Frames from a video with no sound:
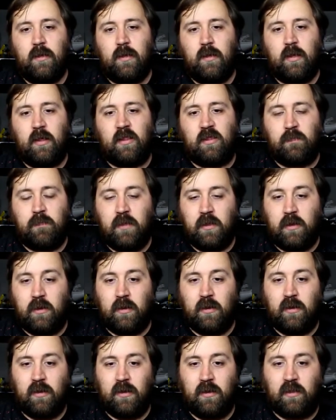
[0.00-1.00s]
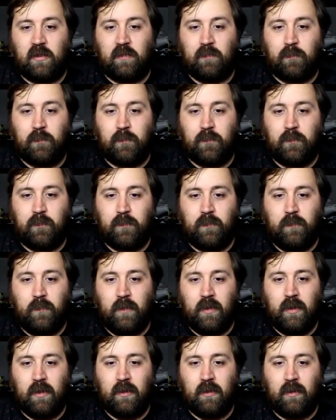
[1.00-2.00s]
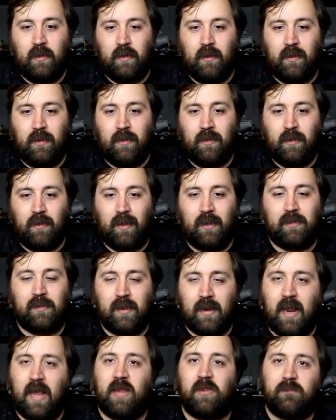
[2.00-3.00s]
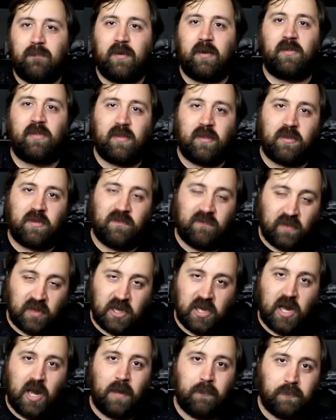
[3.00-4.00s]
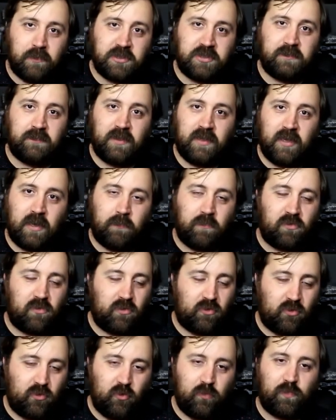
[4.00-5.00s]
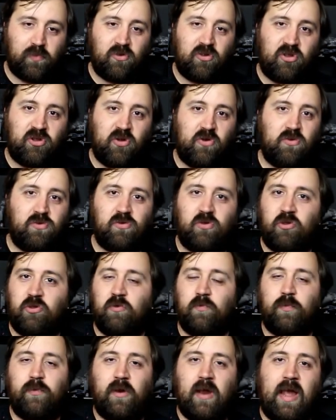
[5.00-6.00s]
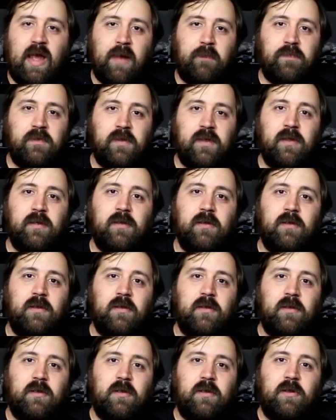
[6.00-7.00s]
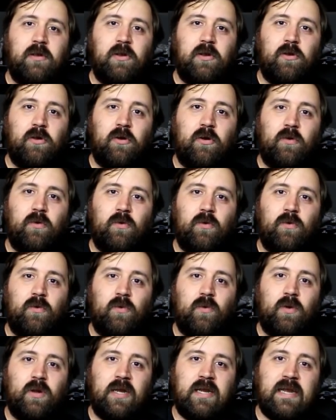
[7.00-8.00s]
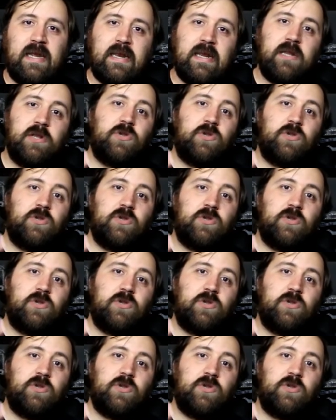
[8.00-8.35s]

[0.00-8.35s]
it's been it's it, it, today has been a sense of accomplishment. I'm super stoked, super happy, you know, getting